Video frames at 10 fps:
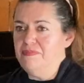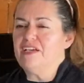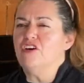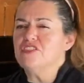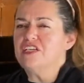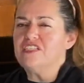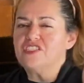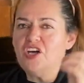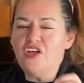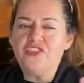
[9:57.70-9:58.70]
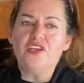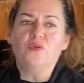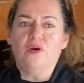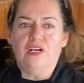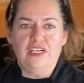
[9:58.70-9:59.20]
because there's nothing
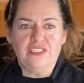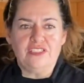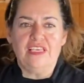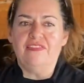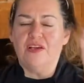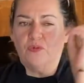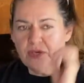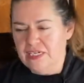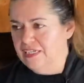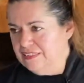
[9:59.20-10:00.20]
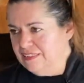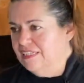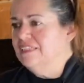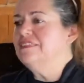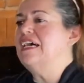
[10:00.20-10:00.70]
worse in the world
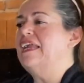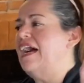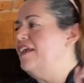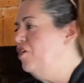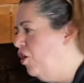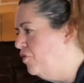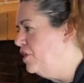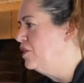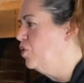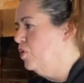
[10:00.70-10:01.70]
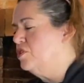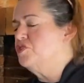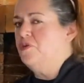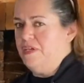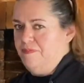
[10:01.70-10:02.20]
than an overcooked
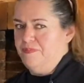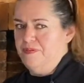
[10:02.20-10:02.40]
shrimp.